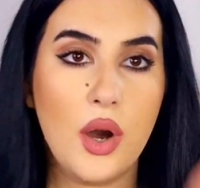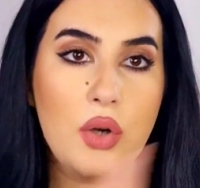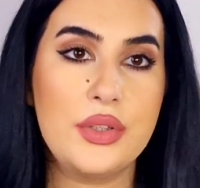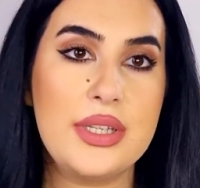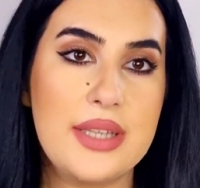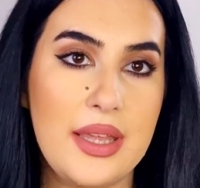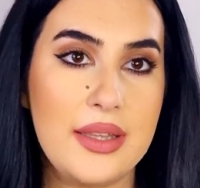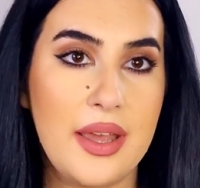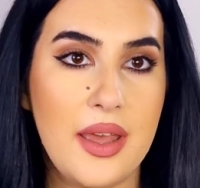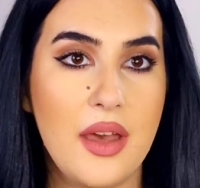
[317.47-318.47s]
on this
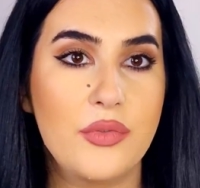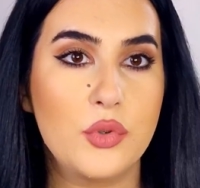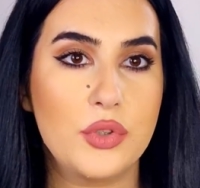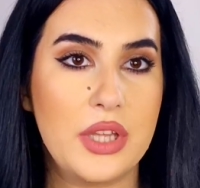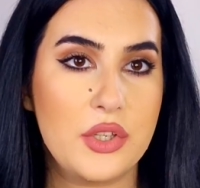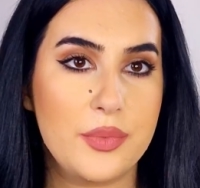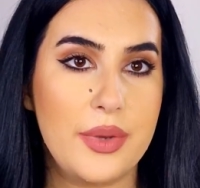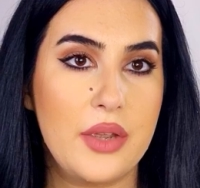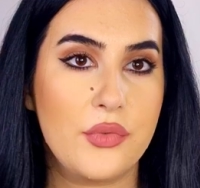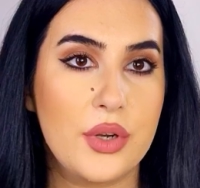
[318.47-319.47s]
hand I have Oud Touch
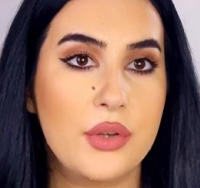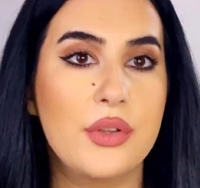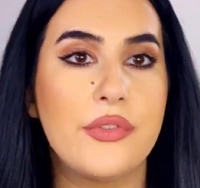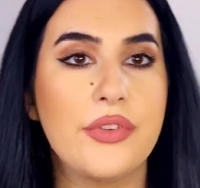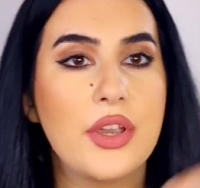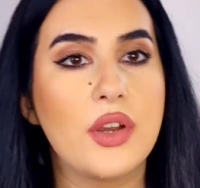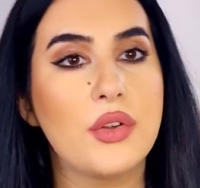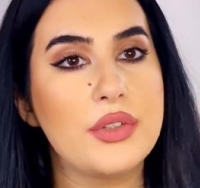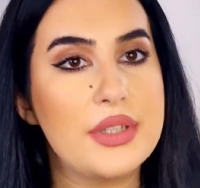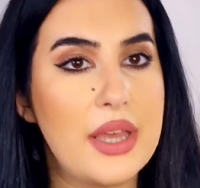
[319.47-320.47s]
by Frank Olivier,
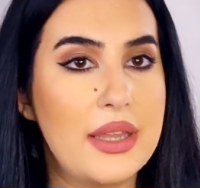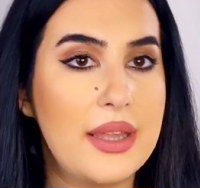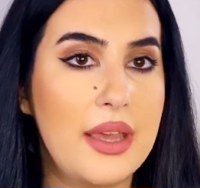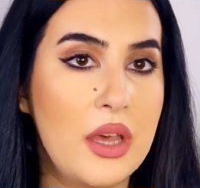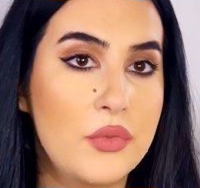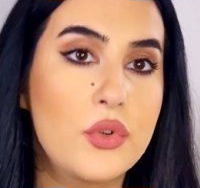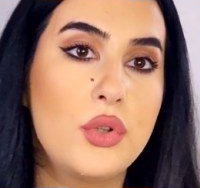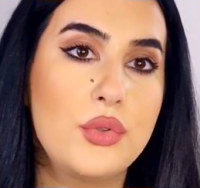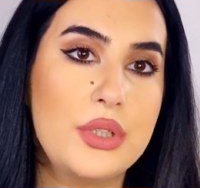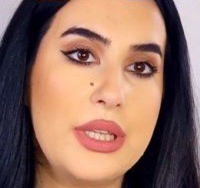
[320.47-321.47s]
on this hand I have
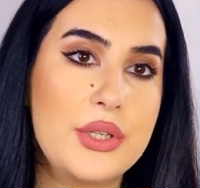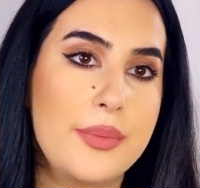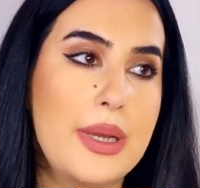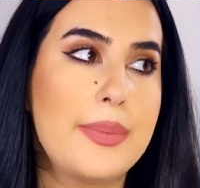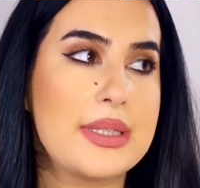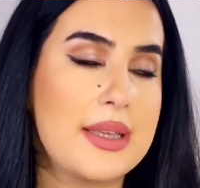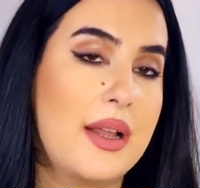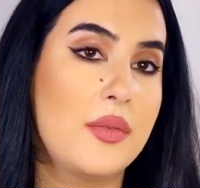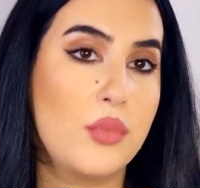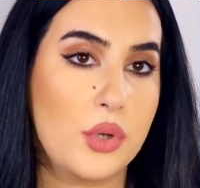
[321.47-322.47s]
Gold Oud Edition by
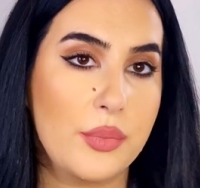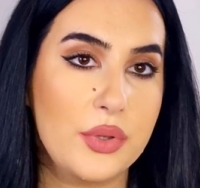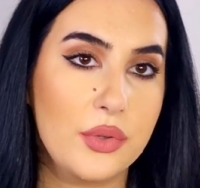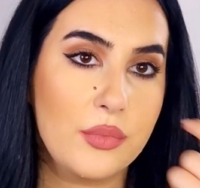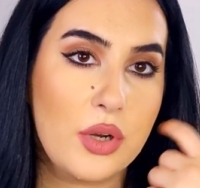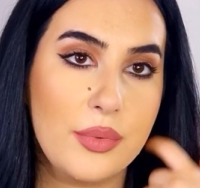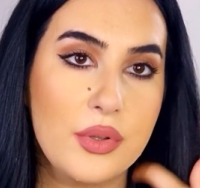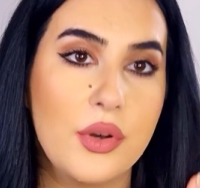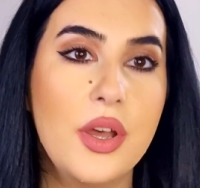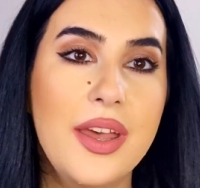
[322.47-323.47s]
Pascal
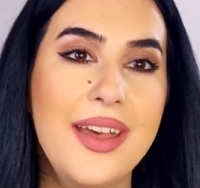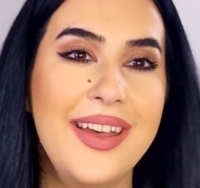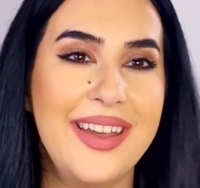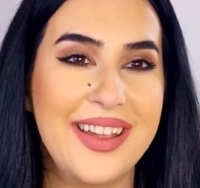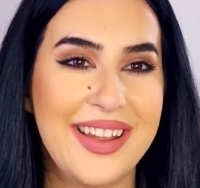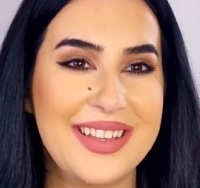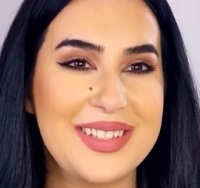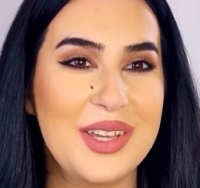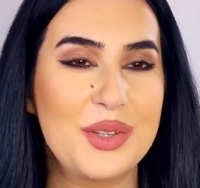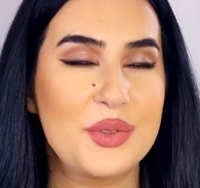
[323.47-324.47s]
Morabito. And
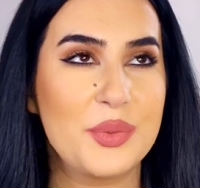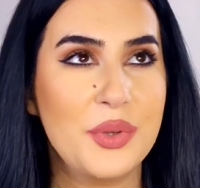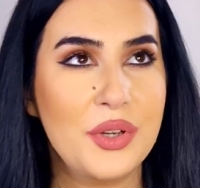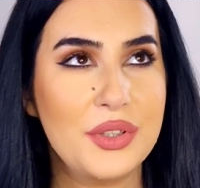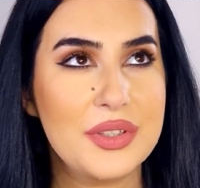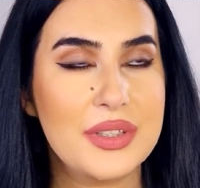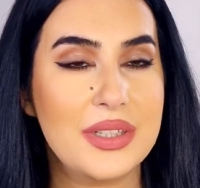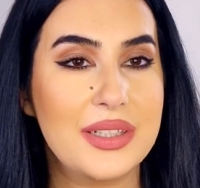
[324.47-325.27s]
guys, to be honest,